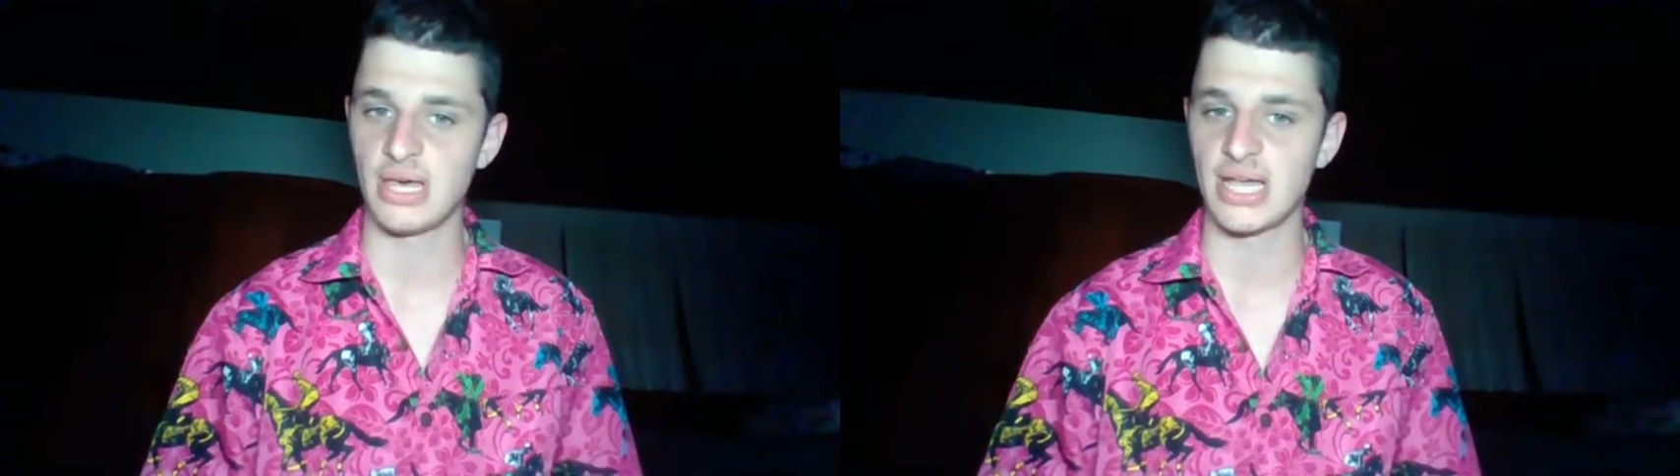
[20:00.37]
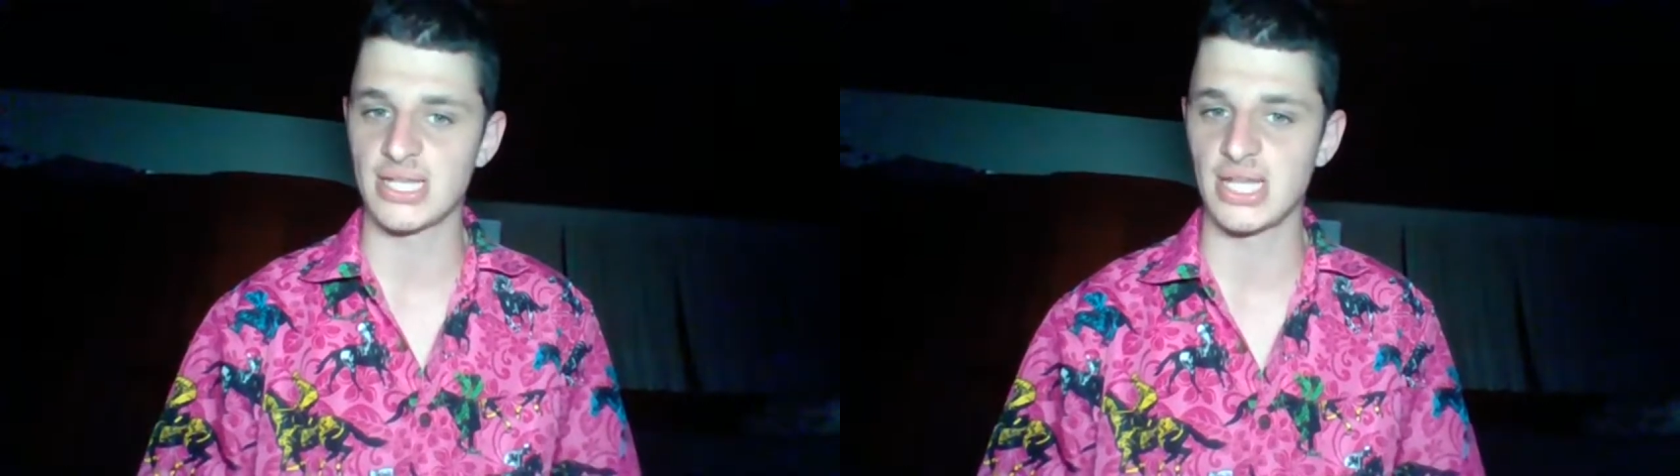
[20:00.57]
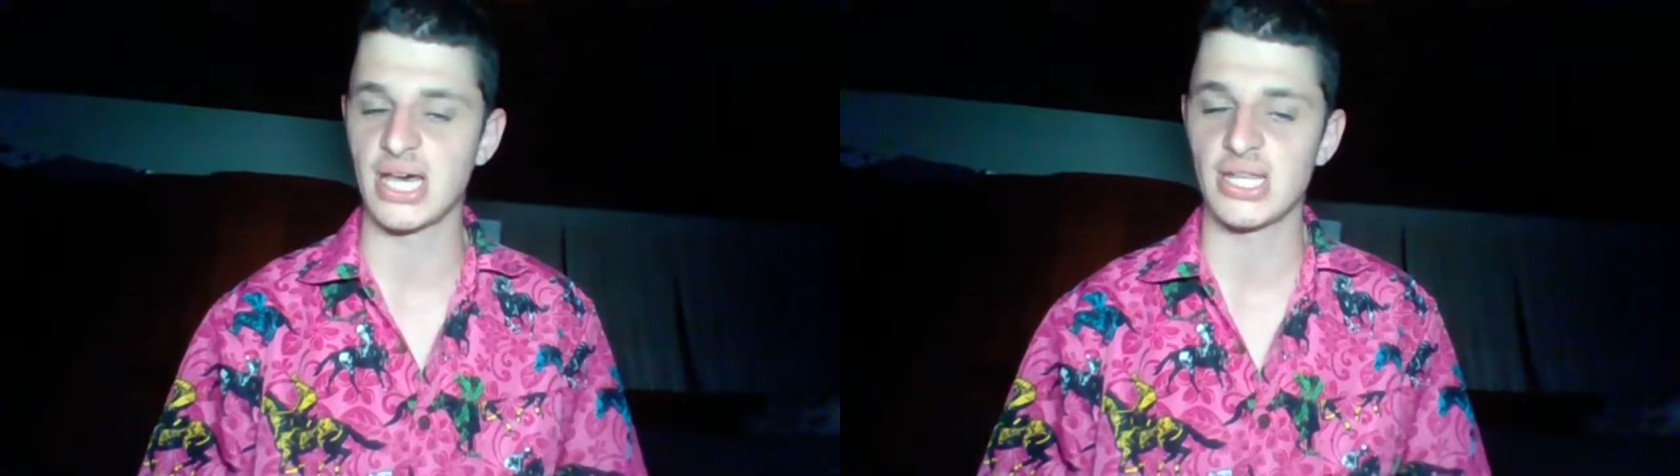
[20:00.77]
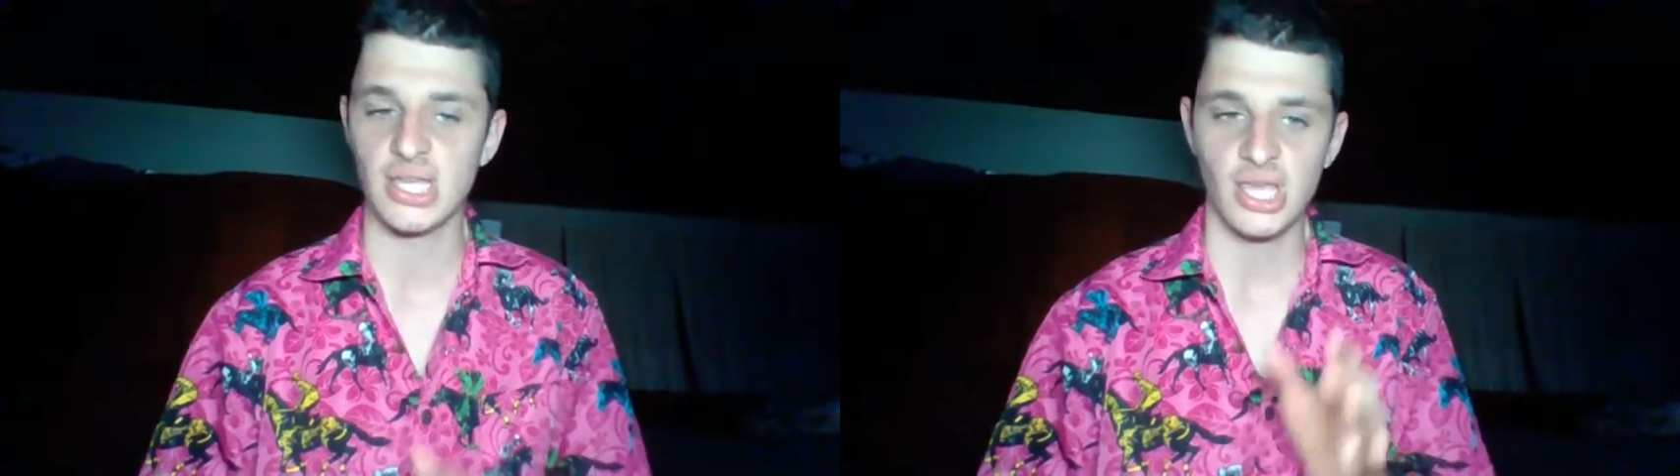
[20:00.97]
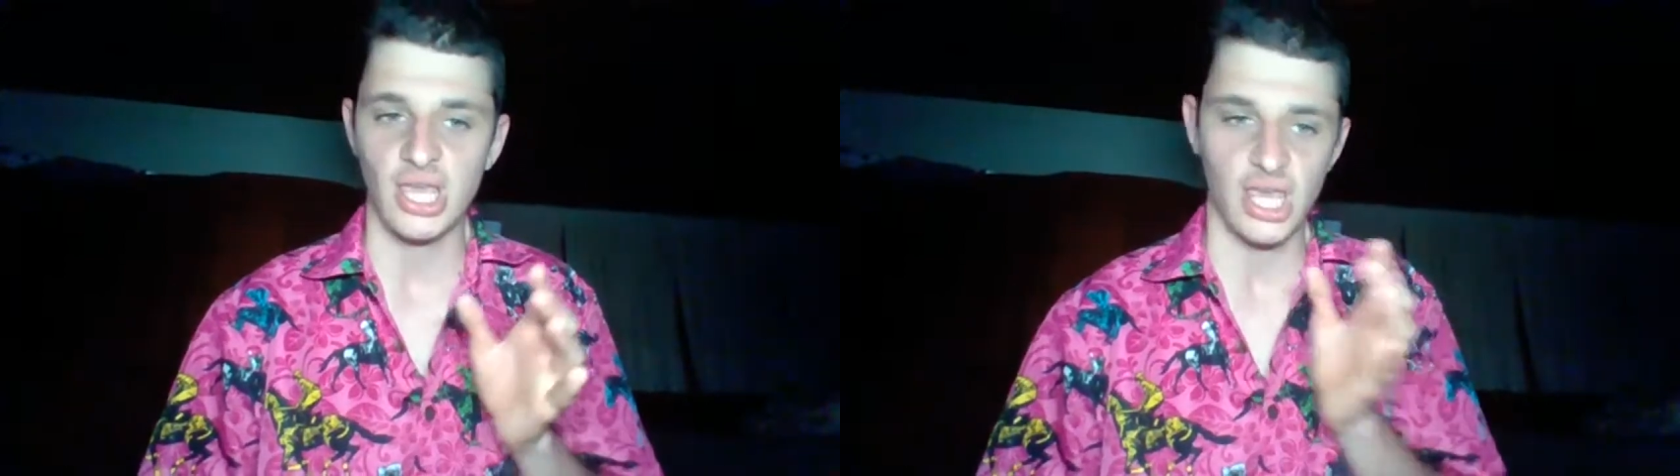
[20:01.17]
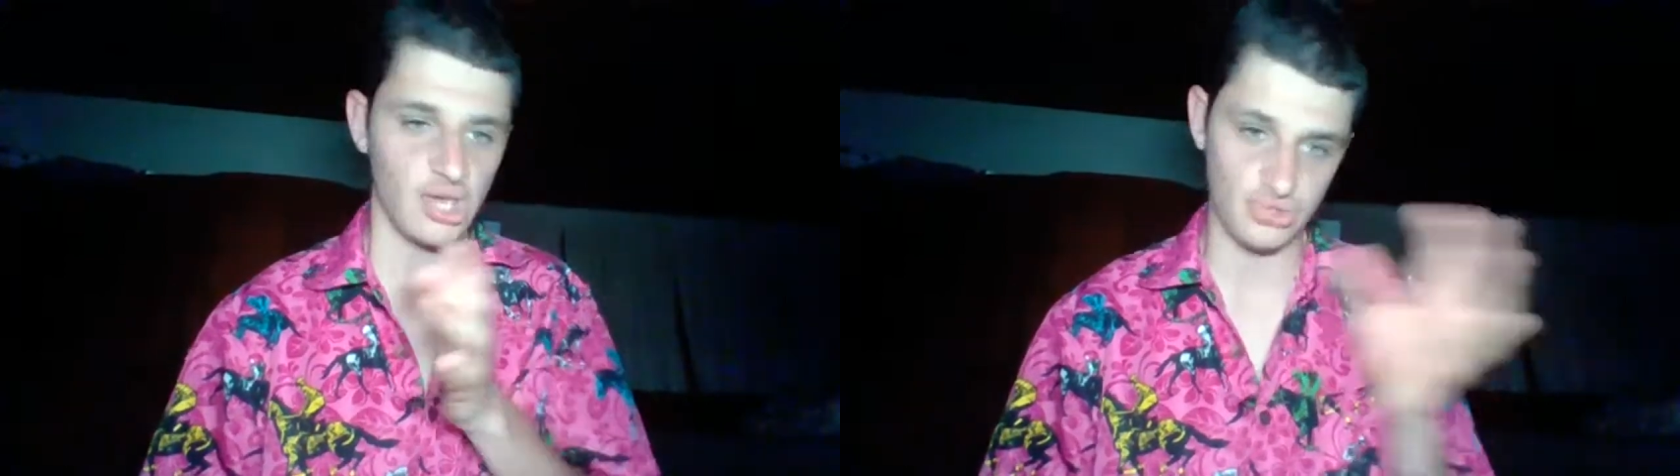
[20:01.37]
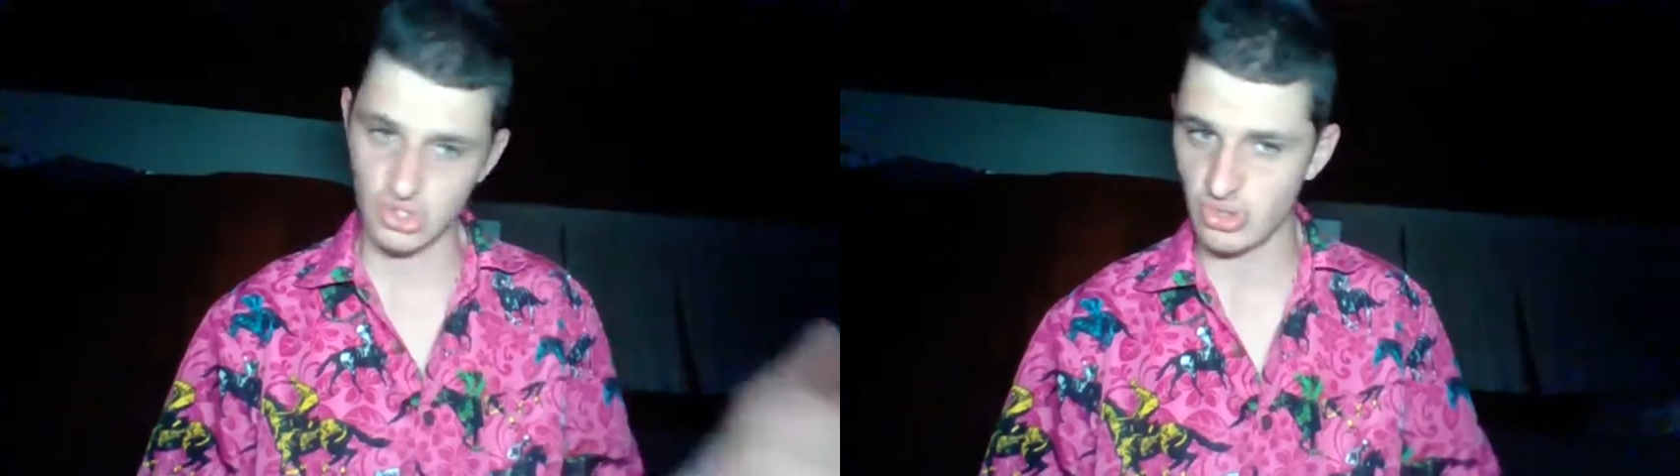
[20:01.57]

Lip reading: last start, he was the